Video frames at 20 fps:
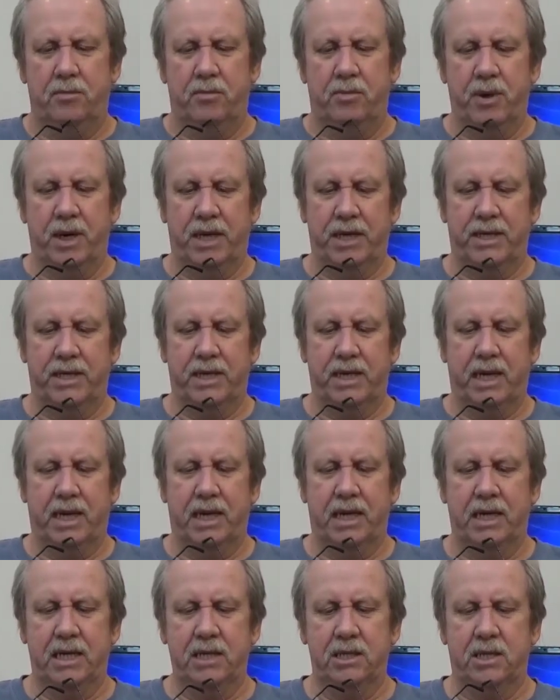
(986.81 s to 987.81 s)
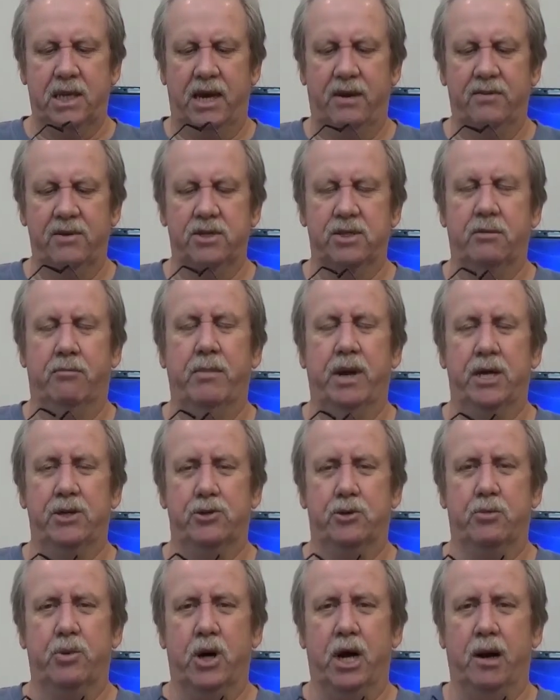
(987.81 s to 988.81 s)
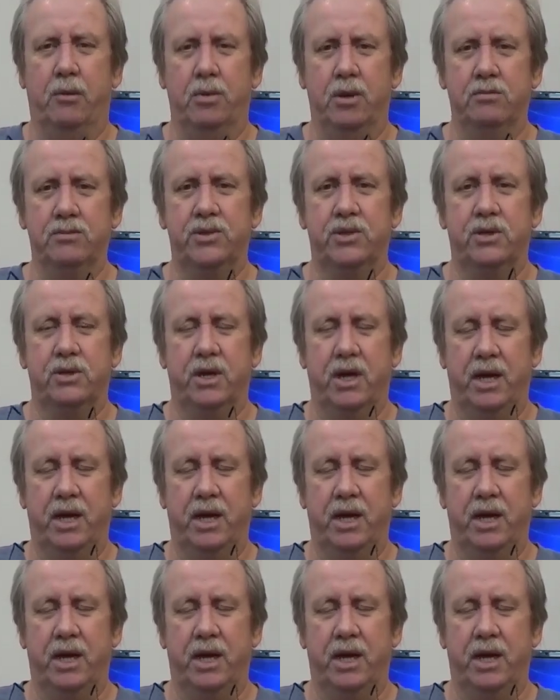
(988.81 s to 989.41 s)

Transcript: But uh, he's having some major problems.